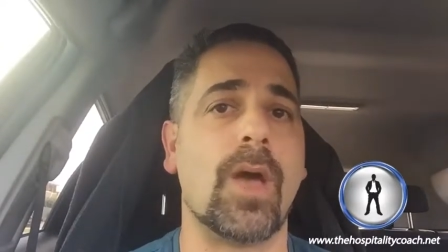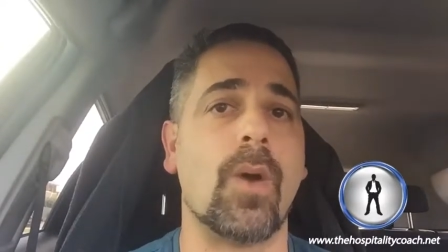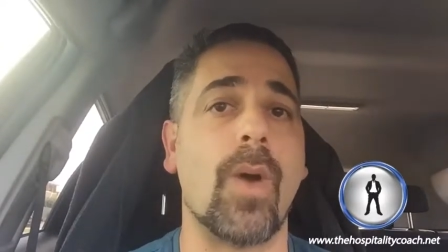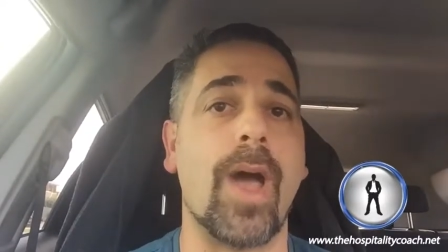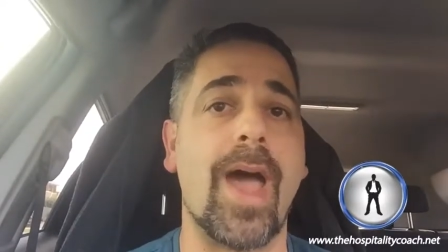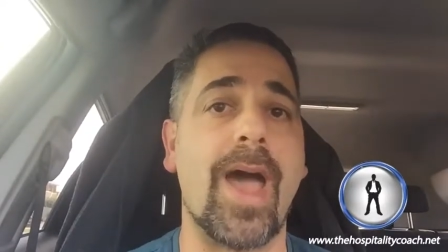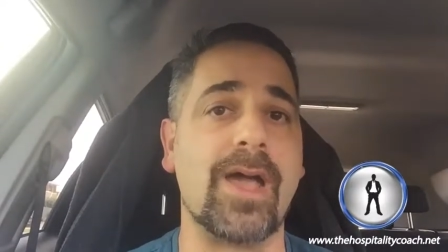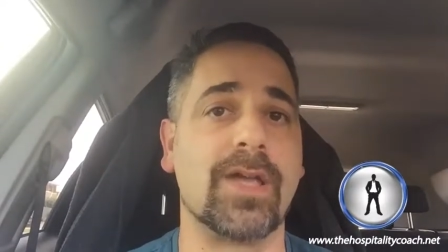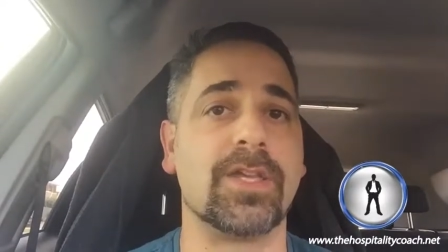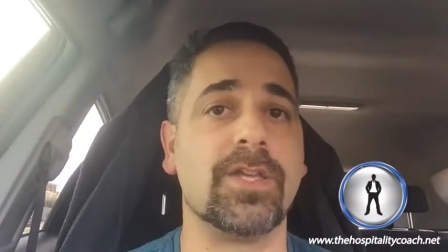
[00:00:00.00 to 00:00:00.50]

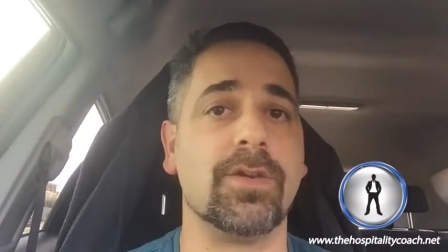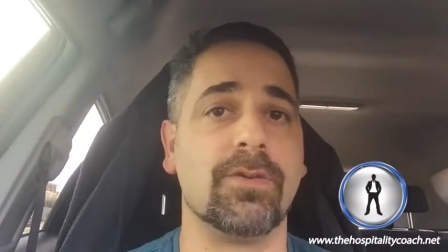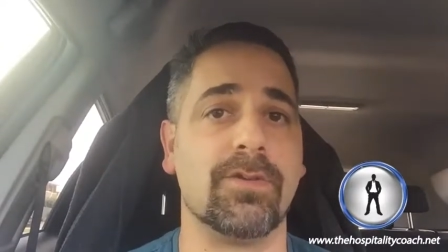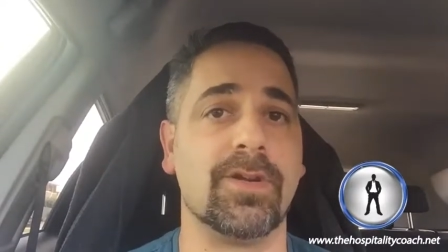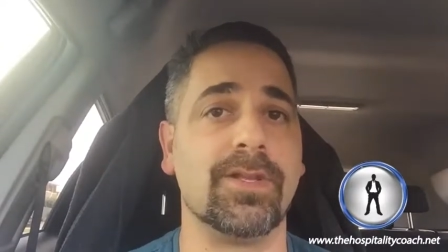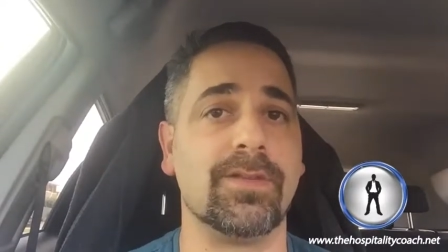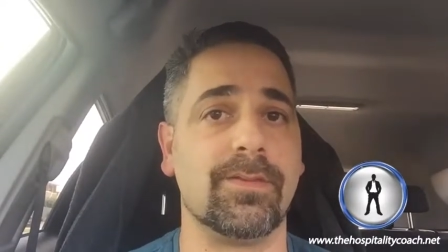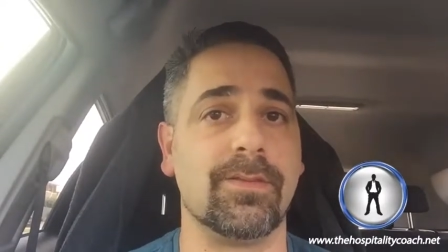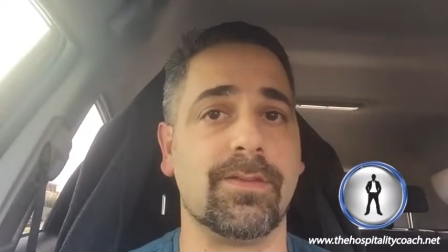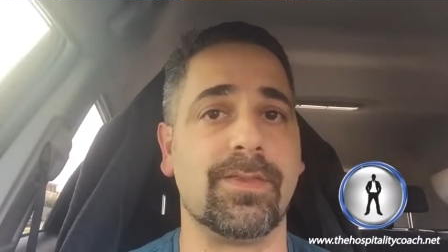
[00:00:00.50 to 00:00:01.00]
accurate
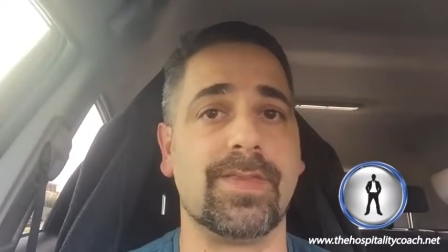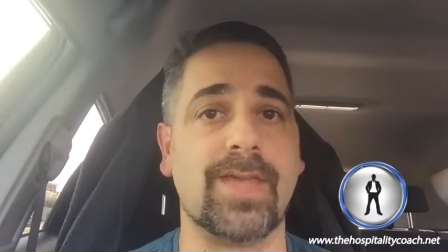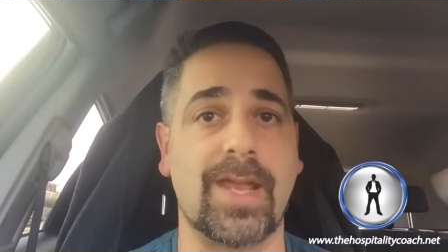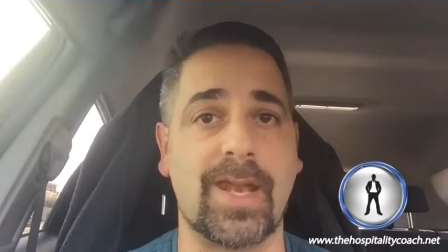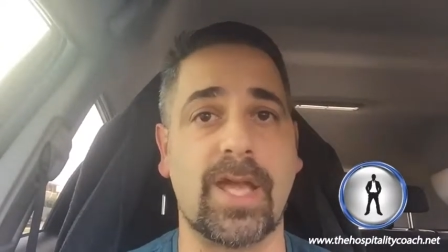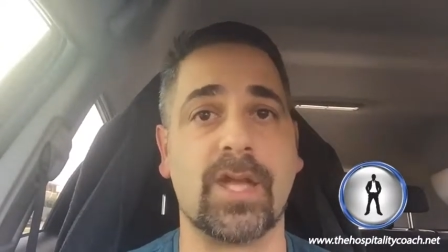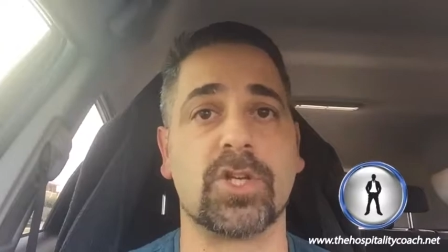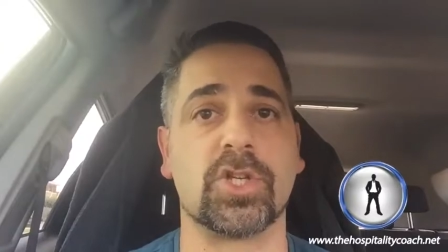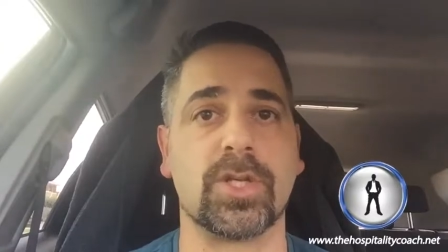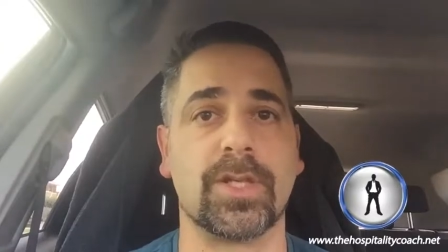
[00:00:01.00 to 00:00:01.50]
that
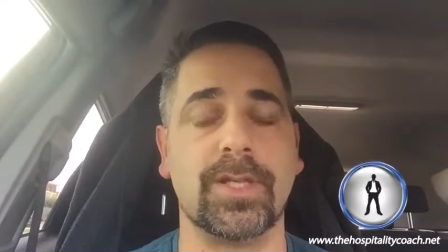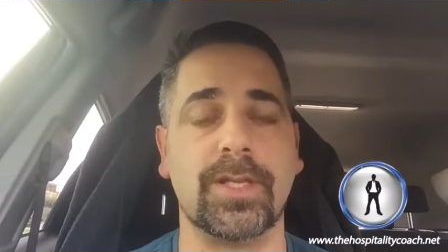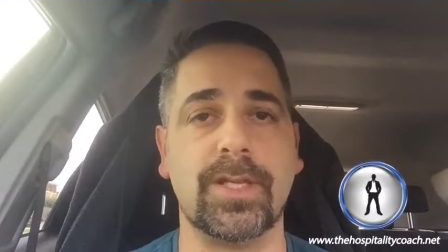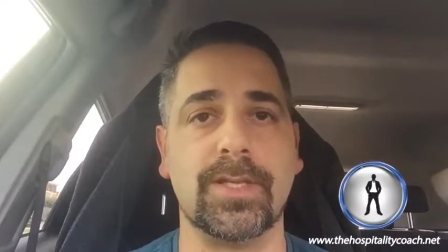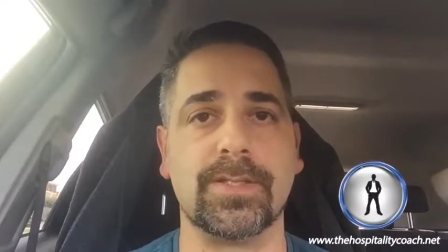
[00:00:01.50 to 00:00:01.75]
actually is.